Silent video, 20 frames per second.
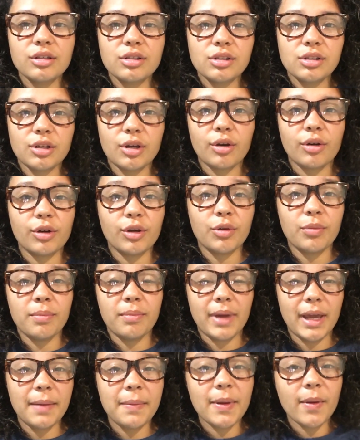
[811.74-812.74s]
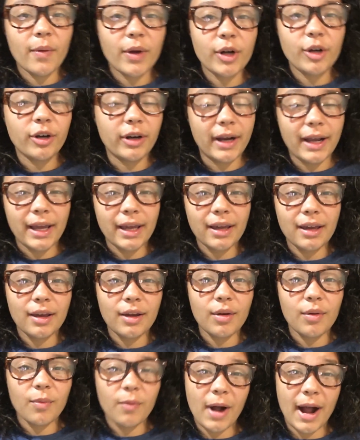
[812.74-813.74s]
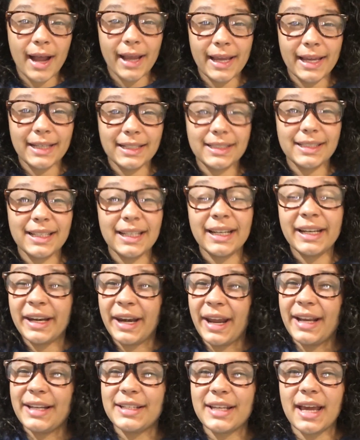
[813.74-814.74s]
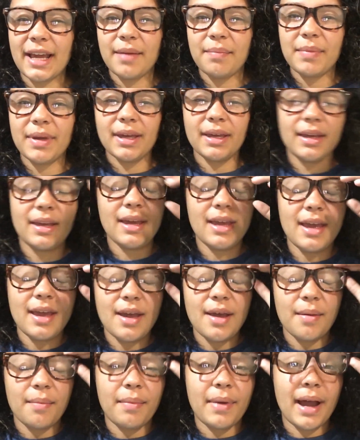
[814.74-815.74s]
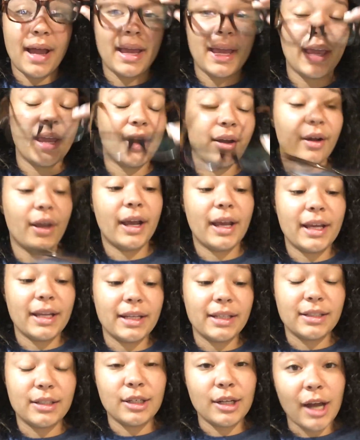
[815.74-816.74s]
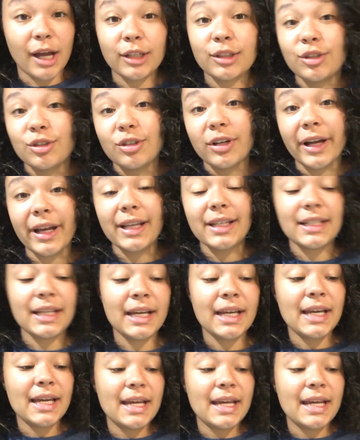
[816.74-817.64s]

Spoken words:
so you may be wondering why it's nighttime. My hair is not straight